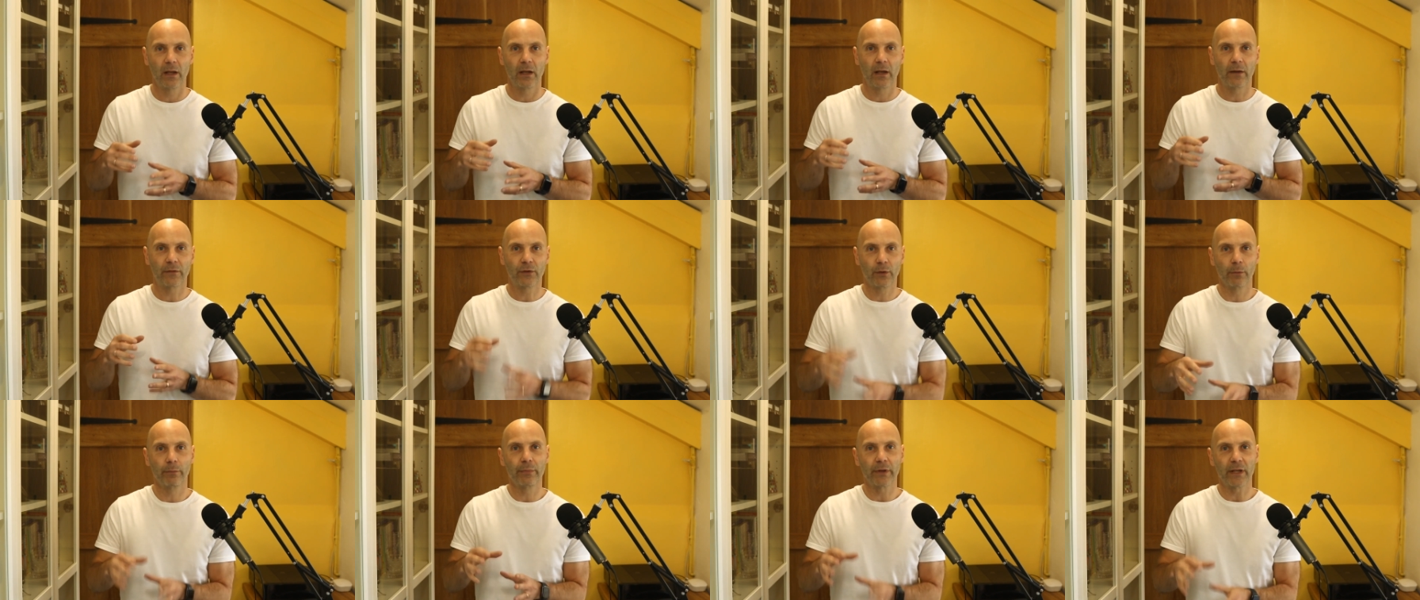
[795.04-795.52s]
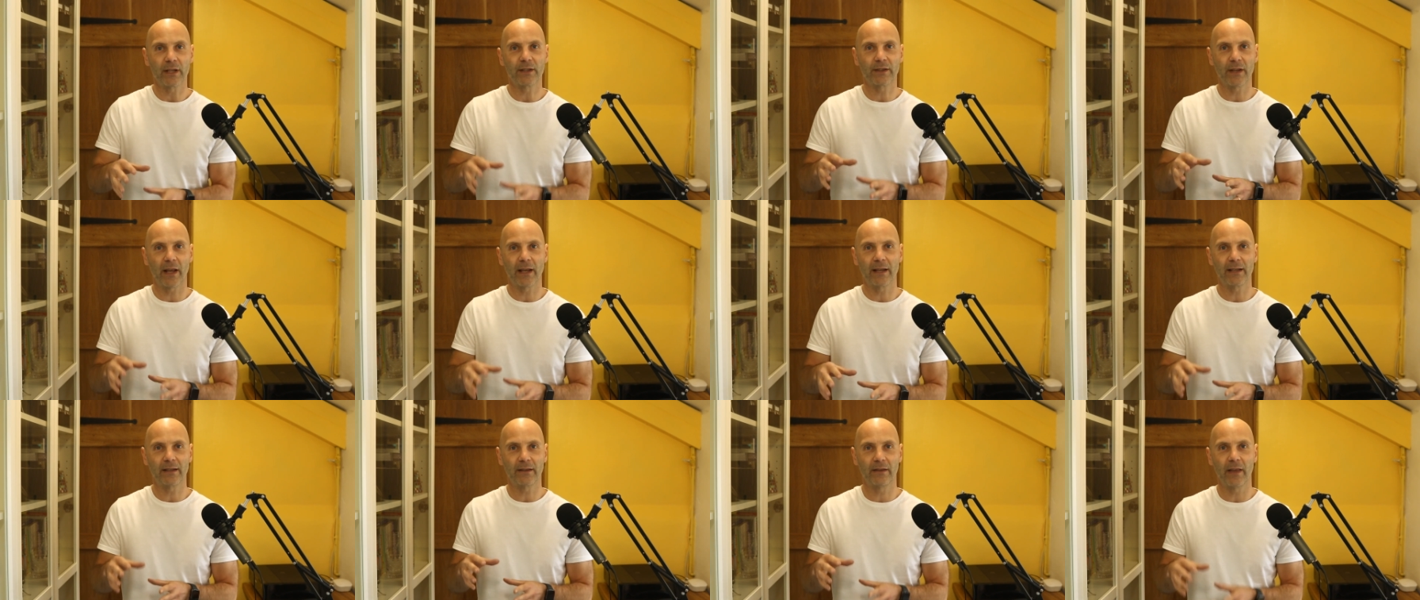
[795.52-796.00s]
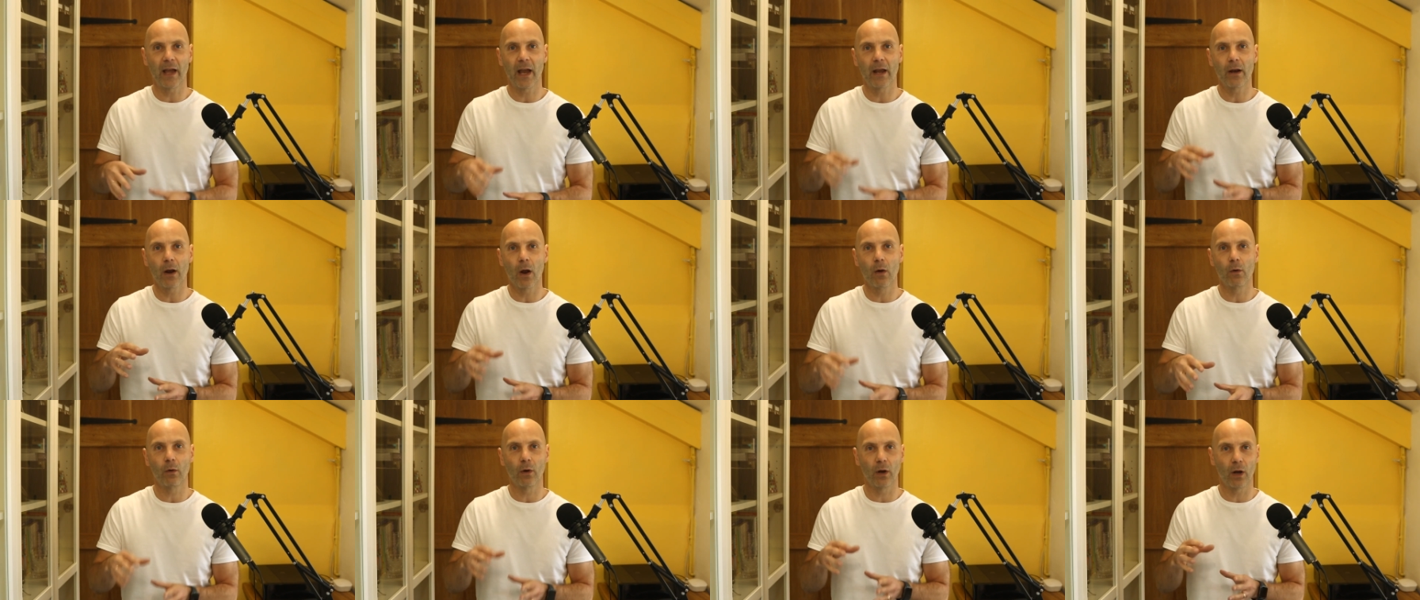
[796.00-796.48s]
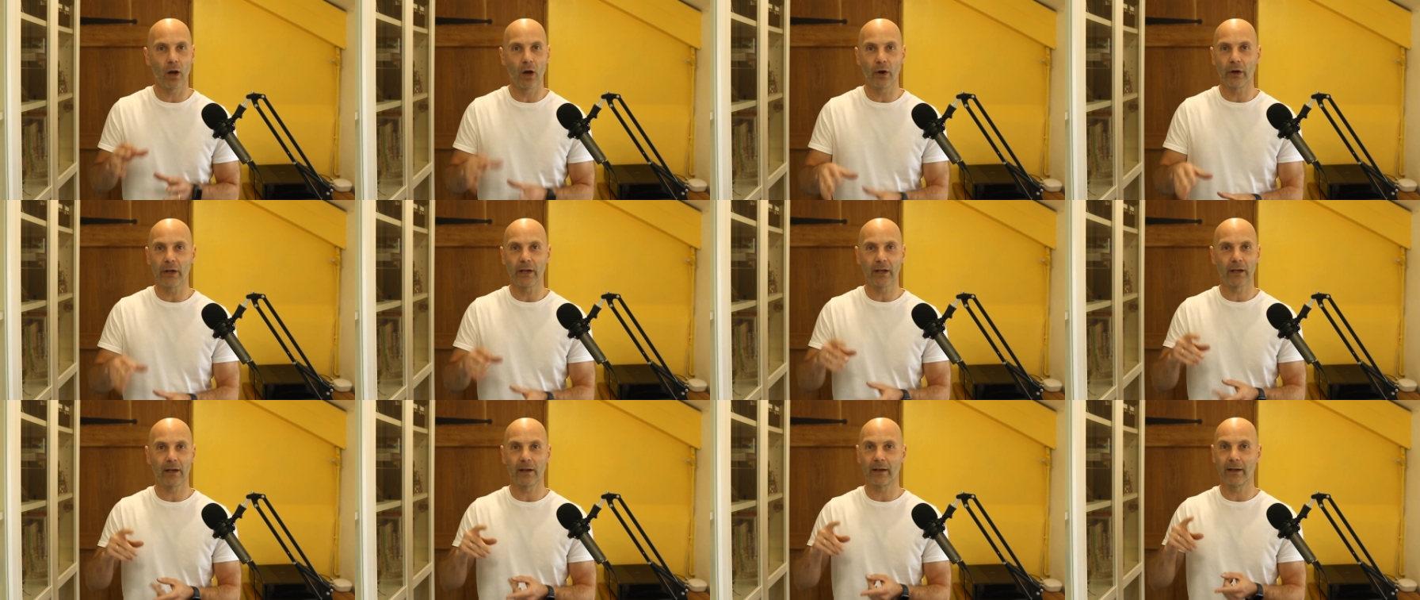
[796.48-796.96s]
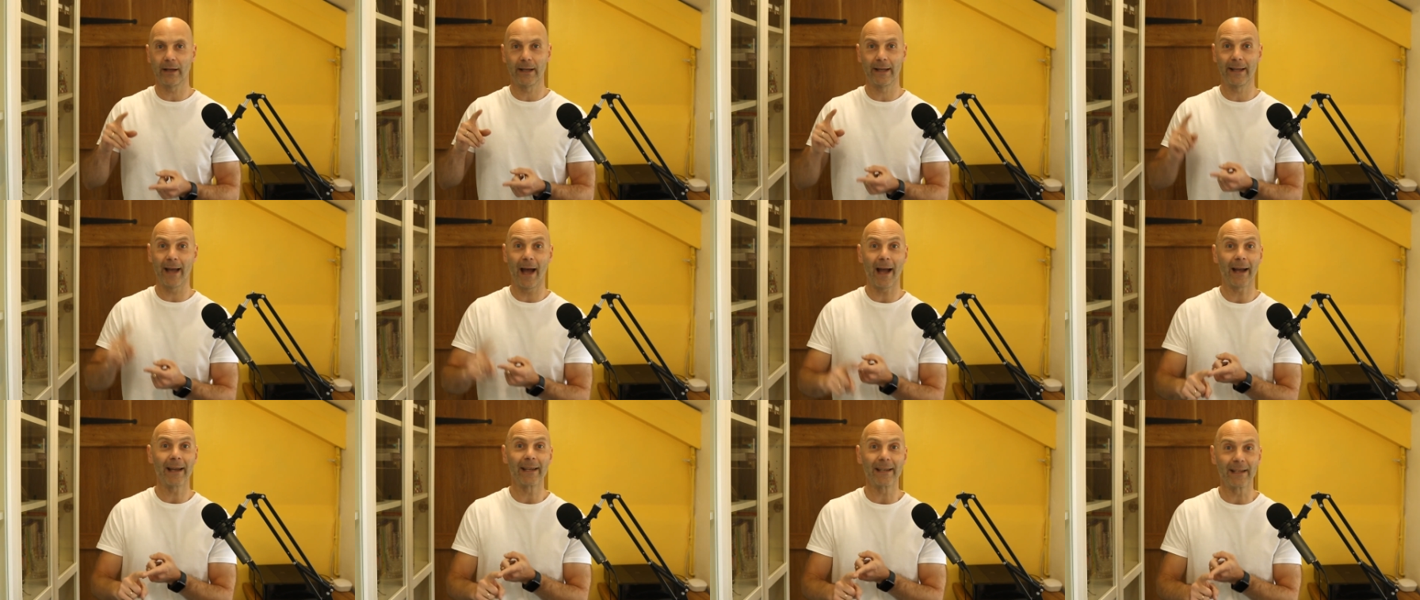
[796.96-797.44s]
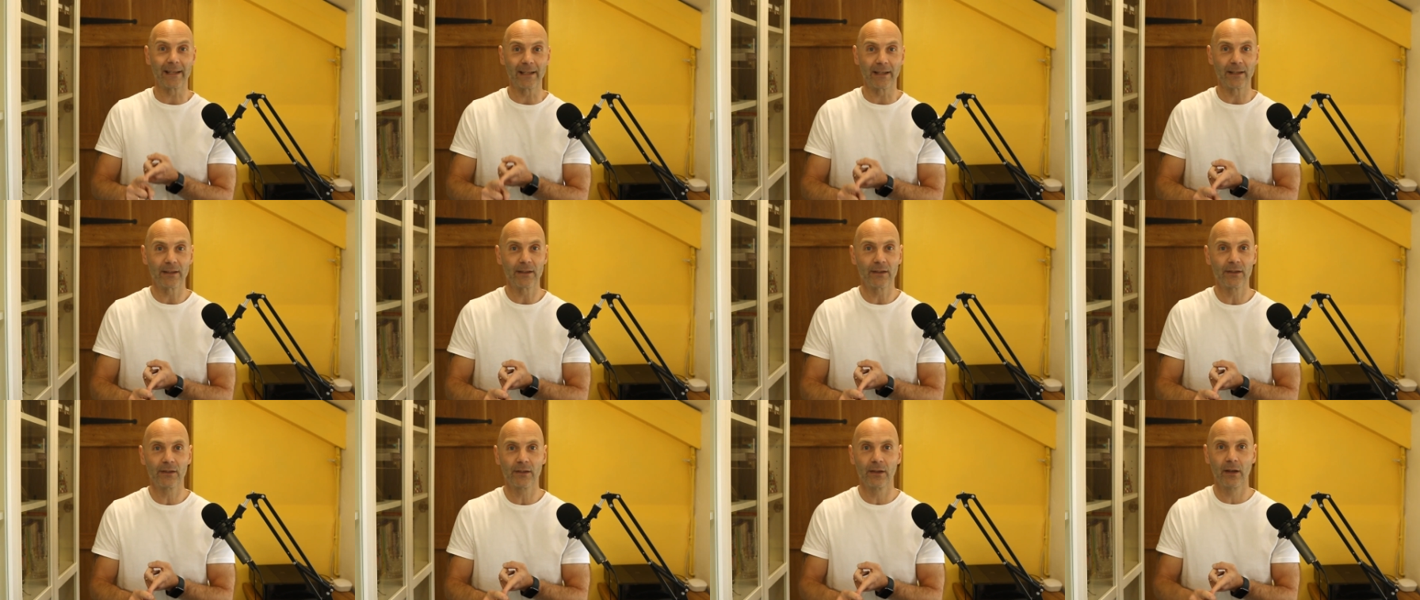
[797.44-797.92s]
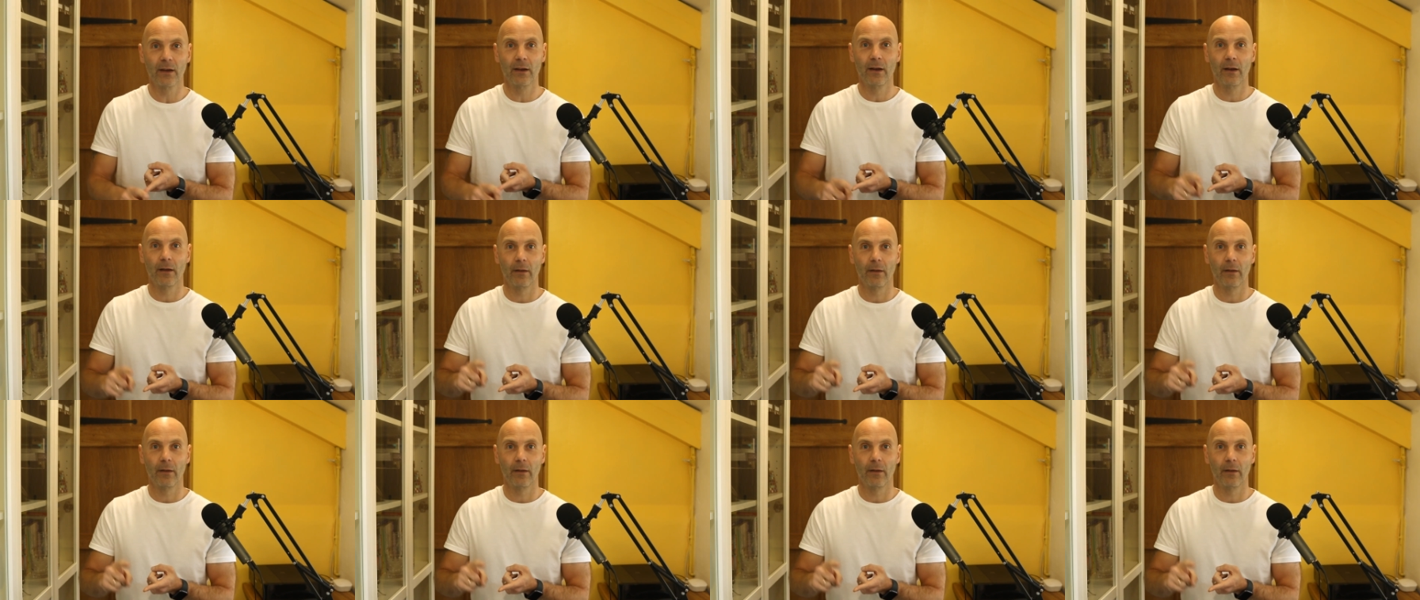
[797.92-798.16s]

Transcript: If somebody says they don't like gays,